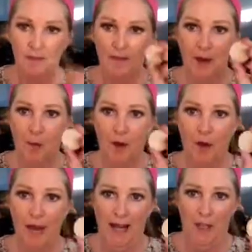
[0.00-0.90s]
That one
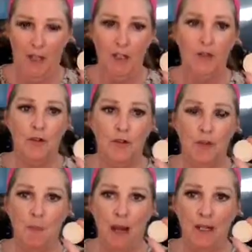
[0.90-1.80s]
I actually use as
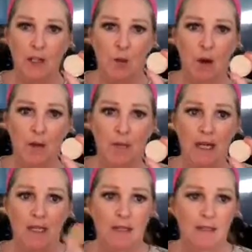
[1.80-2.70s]
a base quite a
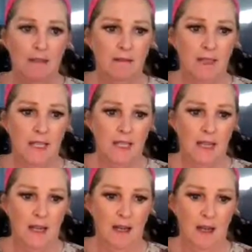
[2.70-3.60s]
bit. It's
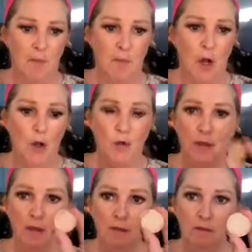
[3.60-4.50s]
a
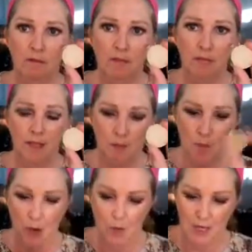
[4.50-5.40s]
bone
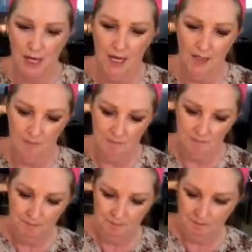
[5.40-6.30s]
colour.
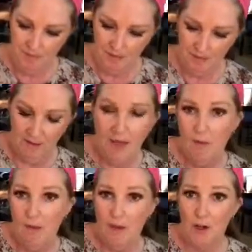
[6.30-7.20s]
And the
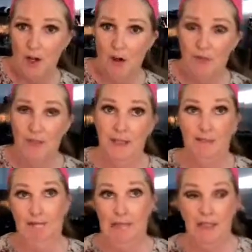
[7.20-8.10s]
other one that I got
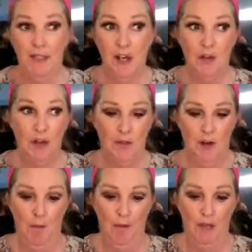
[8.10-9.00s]
that I don't know
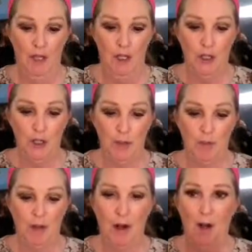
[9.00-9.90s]
that I'm ever going to use,
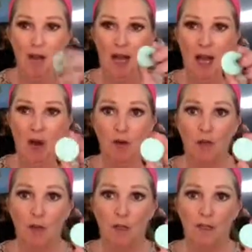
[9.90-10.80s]
but I've hung on
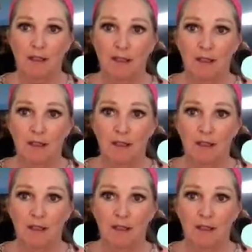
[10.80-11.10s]
to it.